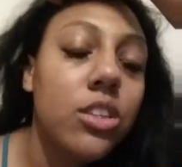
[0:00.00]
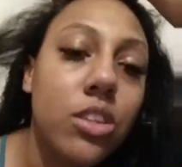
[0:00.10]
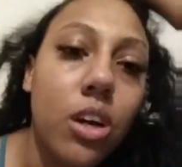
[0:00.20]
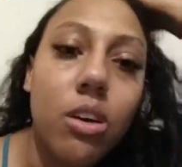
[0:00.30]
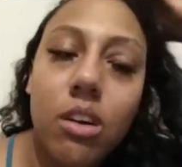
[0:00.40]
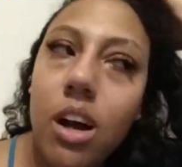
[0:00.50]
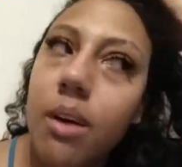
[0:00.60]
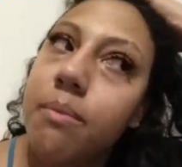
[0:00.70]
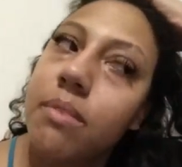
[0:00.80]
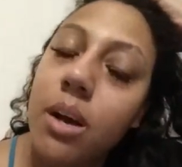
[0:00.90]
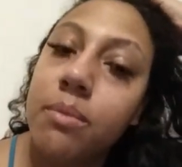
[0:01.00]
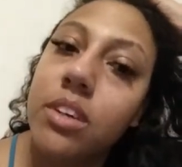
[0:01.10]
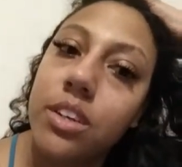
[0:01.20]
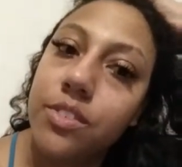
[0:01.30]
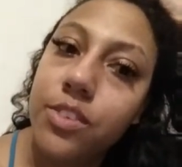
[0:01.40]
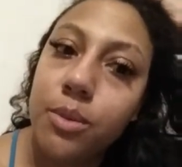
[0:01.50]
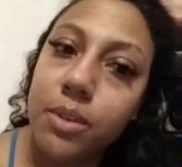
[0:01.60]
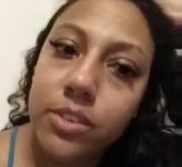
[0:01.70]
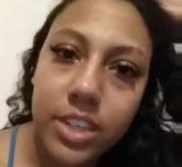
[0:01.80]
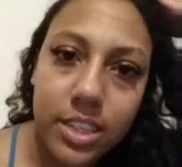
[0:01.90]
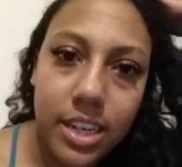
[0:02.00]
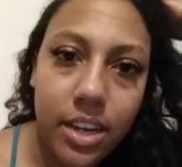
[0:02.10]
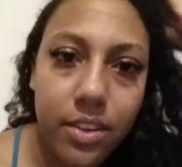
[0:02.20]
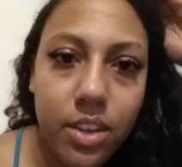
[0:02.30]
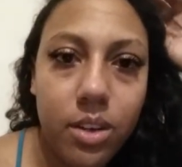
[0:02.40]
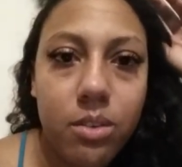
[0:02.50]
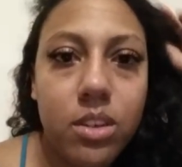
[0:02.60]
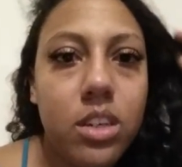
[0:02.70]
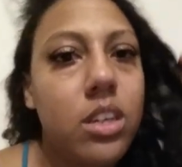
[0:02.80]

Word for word: So I'm, I'm gonna film it right now, though.